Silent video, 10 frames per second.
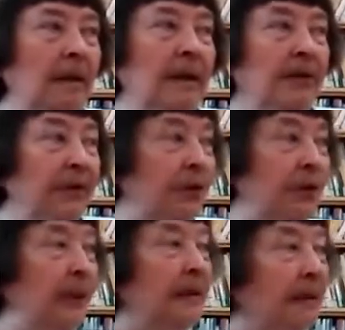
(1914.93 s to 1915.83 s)
different
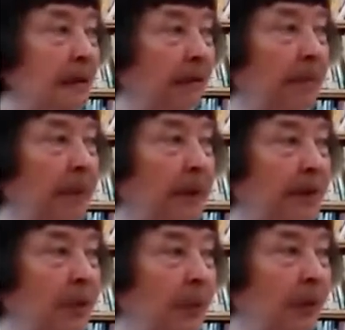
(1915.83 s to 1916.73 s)
soils in different
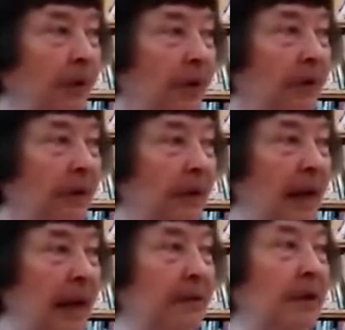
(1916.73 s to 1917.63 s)
parts of the world,
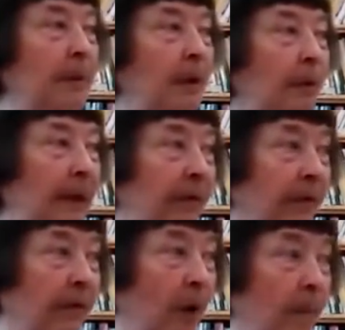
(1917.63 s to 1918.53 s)
and how some are great for
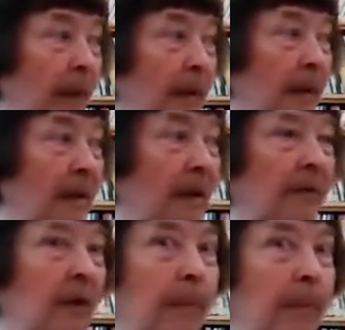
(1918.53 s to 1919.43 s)
farming. Think of our